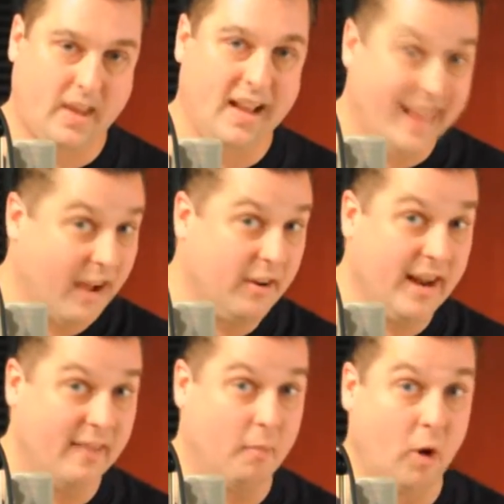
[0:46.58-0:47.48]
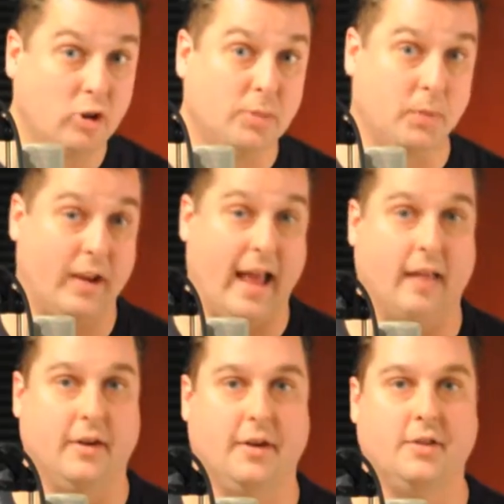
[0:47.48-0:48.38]
allow you to have multiple
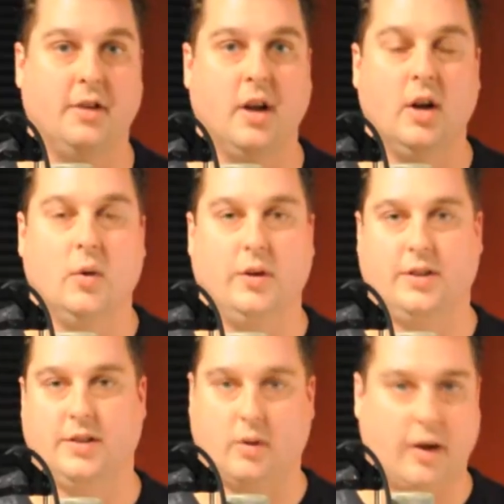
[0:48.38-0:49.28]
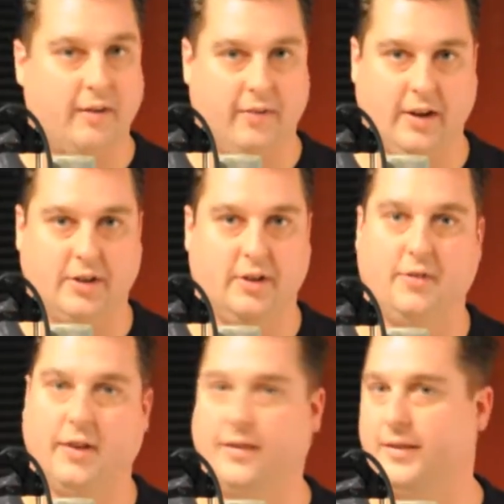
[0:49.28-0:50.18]
calendars, which is a great feature
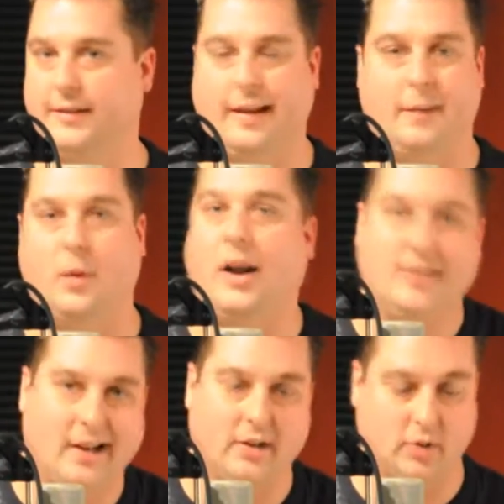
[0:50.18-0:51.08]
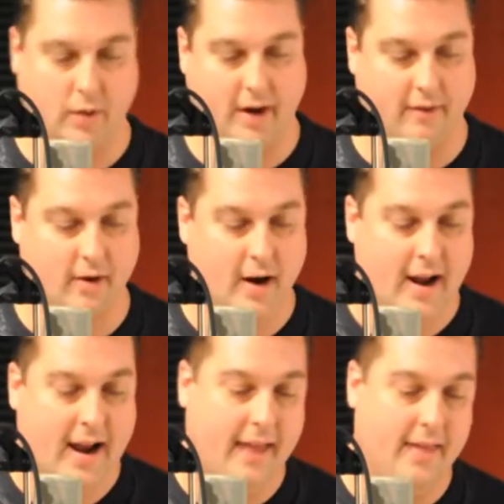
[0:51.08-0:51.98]
for different like projects or whatever.
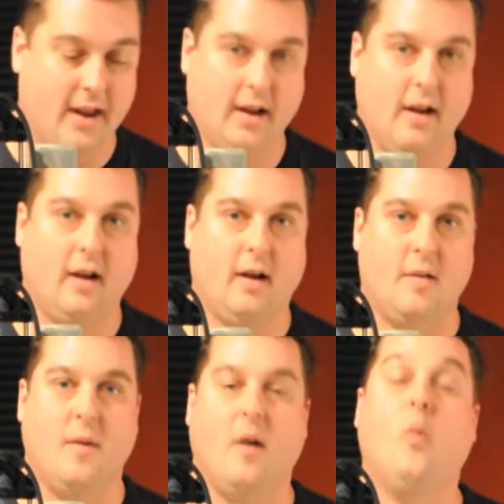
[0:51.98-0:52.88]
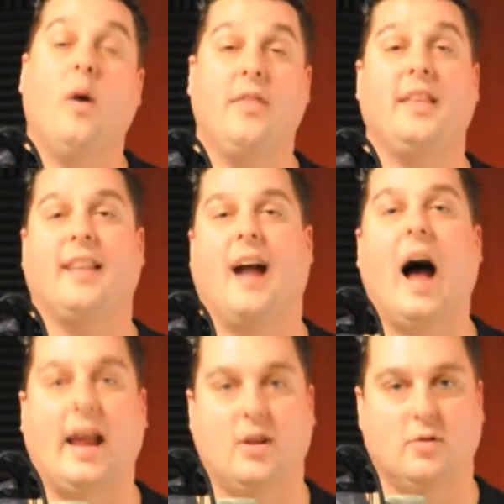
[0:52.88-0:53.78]
And then one thing that
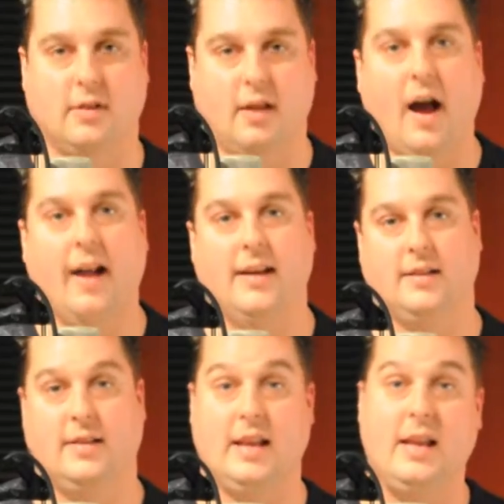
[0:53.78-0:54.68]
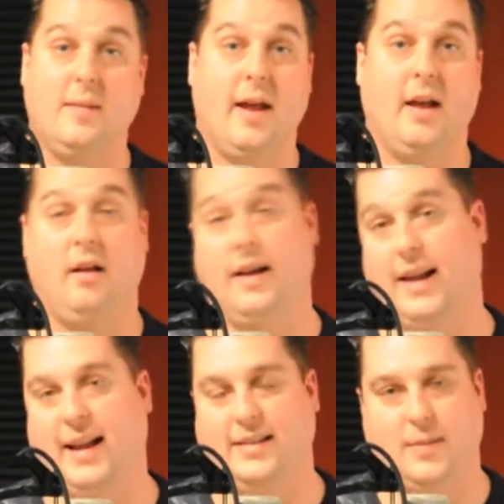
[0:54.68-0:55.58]
I use a lot is the email and
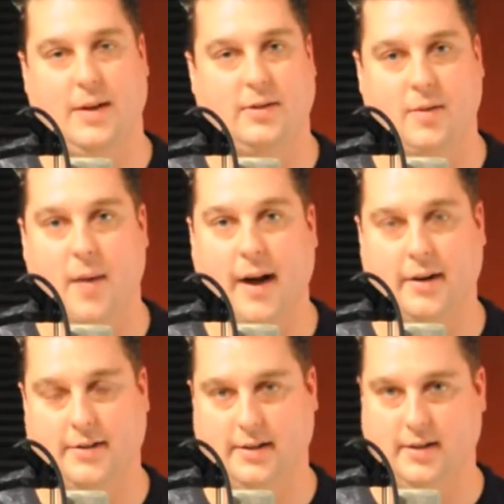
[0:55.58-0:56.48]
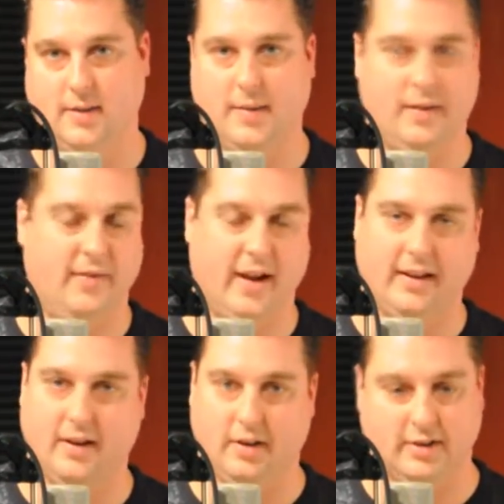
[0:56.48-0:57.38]
SMS reminder system. In
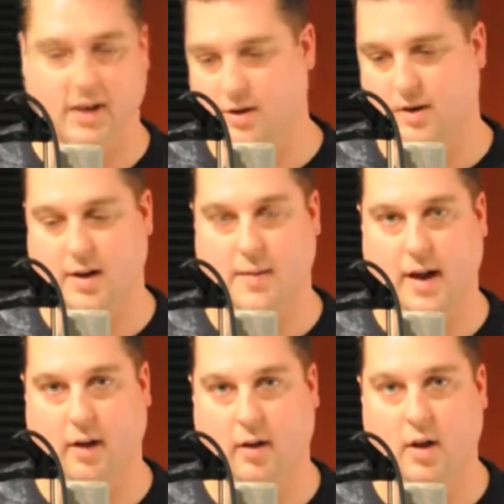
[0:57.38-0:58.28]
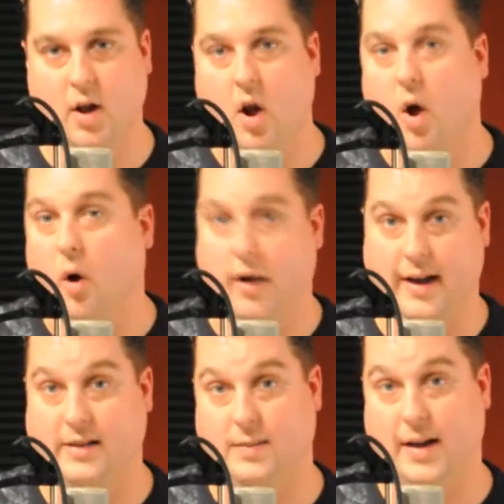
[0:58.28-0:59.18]
fact, it'll send you an email or an
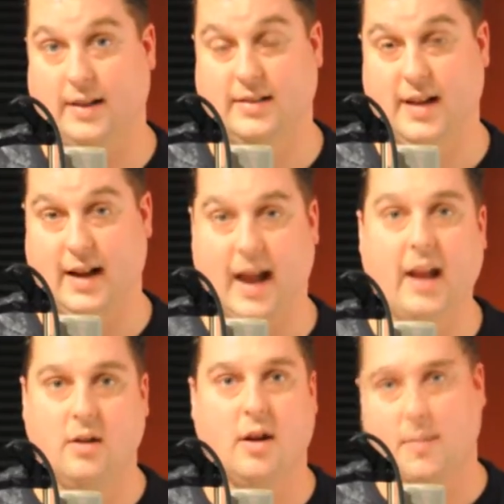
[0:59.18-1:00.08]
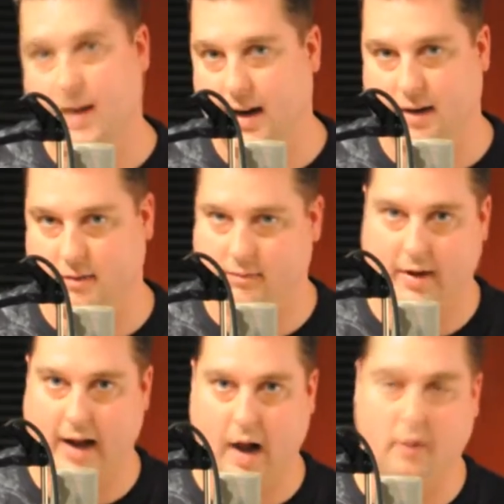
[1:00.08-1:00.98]
SMS saying, hey, you got a meeting in
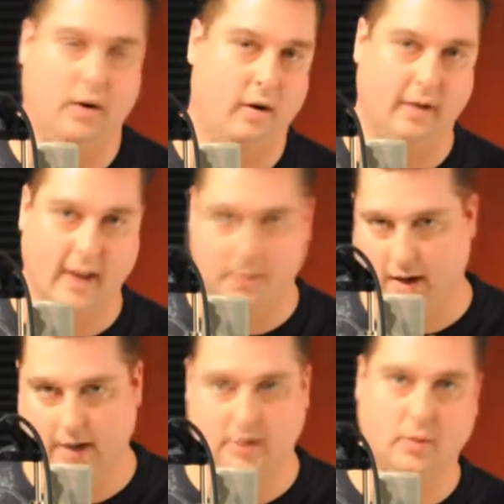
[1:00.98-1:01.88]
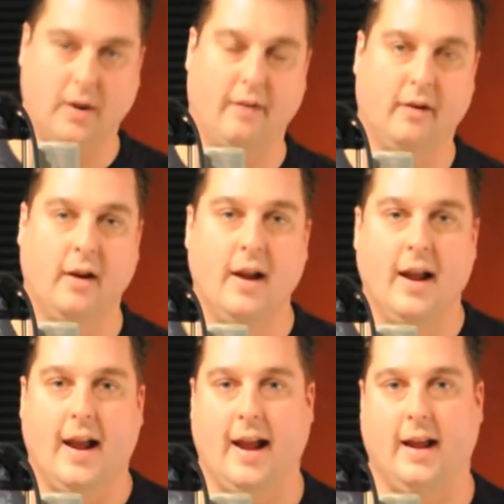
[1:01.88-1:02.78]
an hour or 10 minutes or whatever.
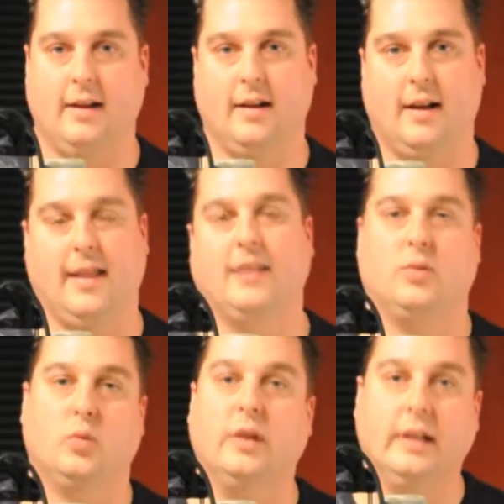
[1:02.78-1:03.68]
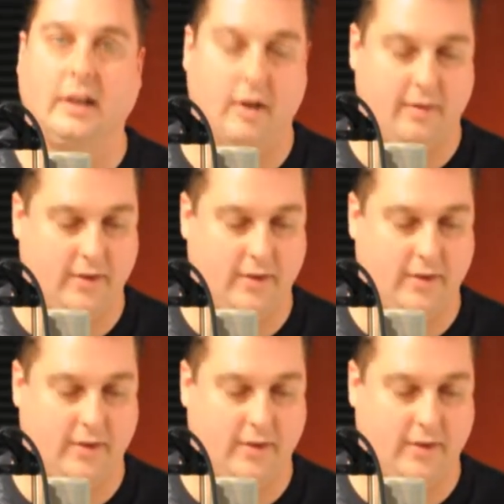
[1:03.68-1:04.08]
And that's a really great